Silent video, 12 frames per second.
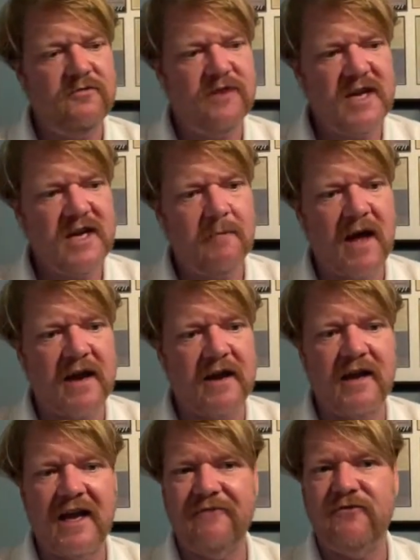think about
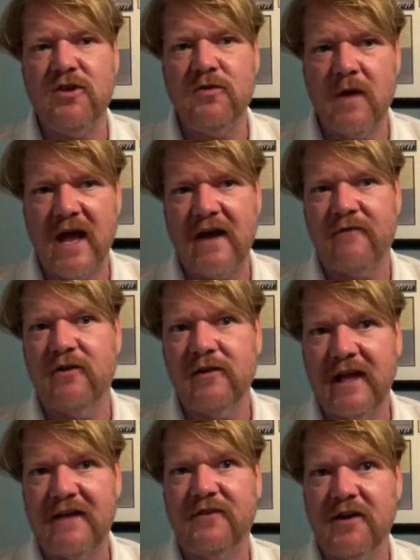it. Have you ever
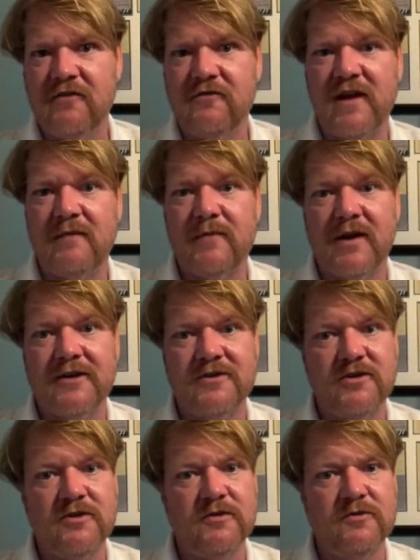left an event because
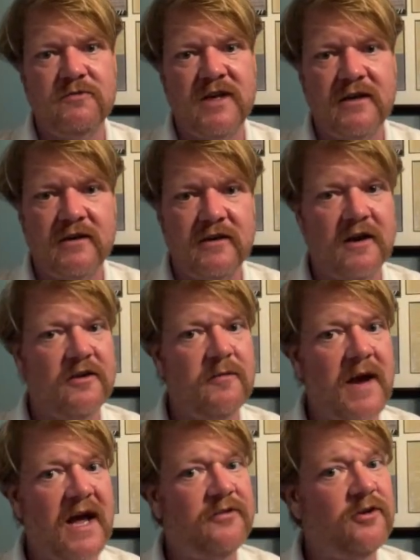you needed to go to the
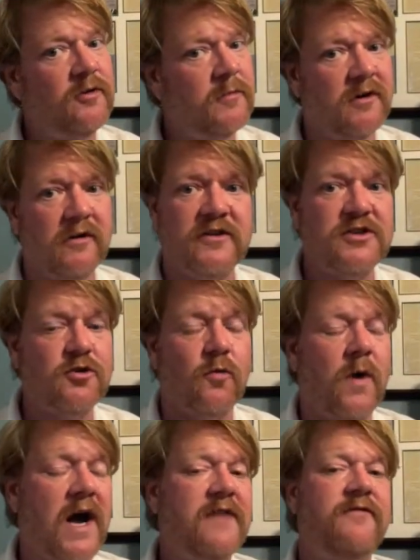bathroom, or has your wife